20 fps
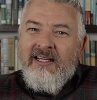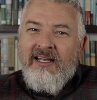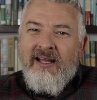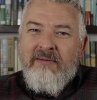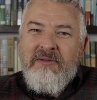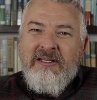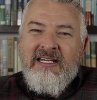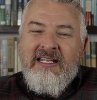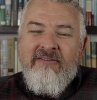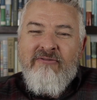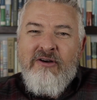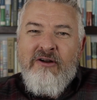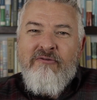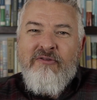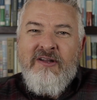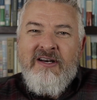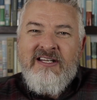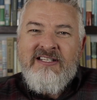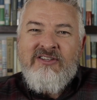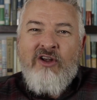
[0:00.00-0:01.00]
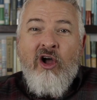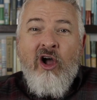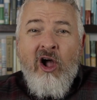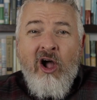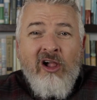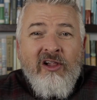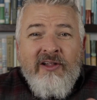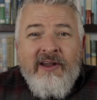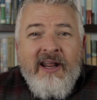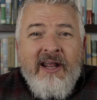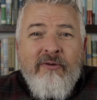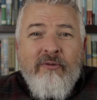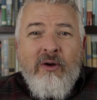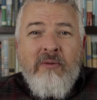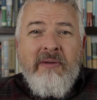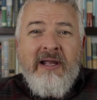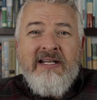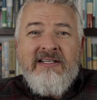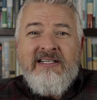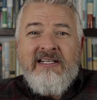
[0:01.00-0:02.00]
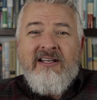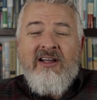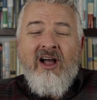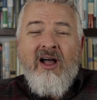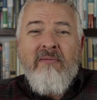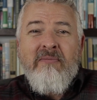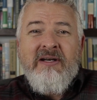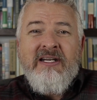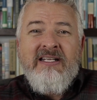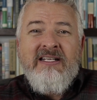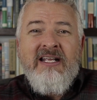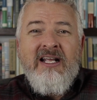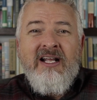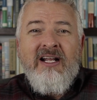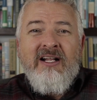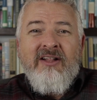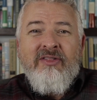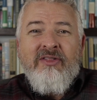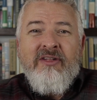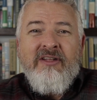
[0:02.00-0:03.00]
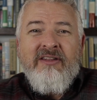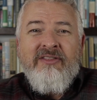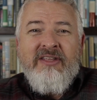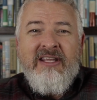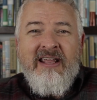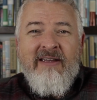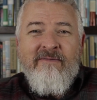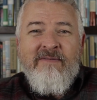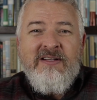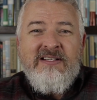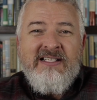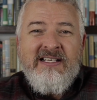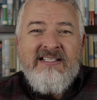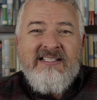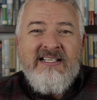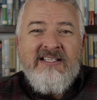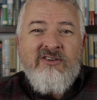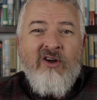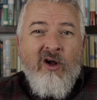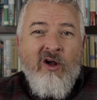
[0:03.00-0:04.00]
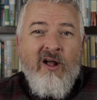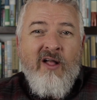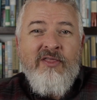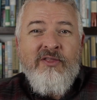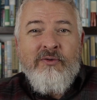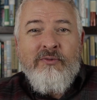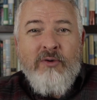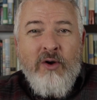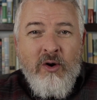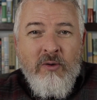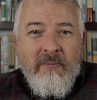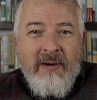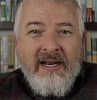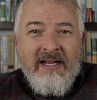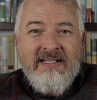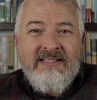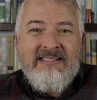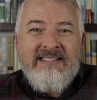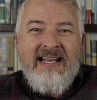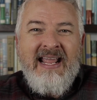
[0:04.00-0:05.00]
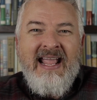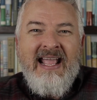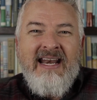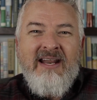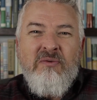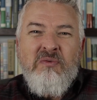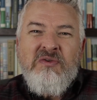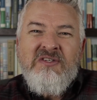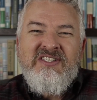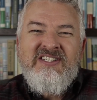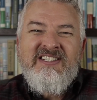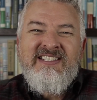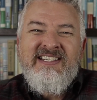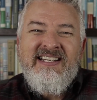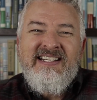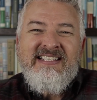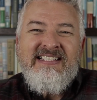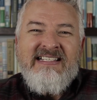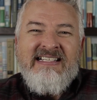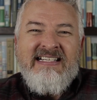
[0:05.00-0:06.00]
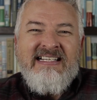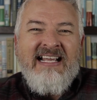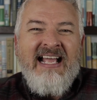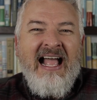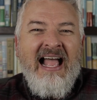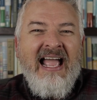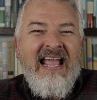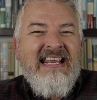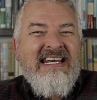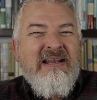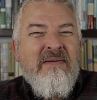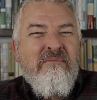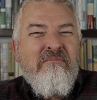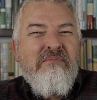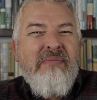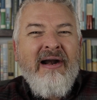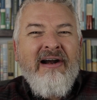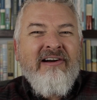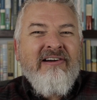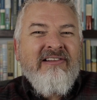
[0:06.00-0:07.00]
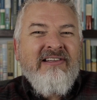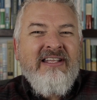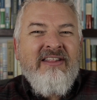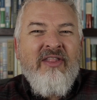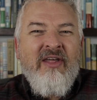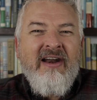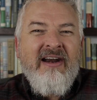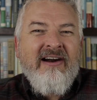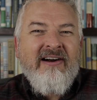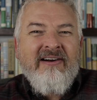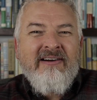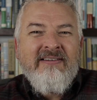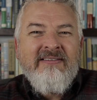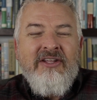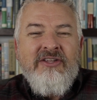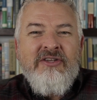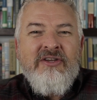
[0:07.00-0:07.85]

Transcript: I mean, even if it is a holiday romantic comedy, the, the emphasis is on the romance, and it was just kind of barely there.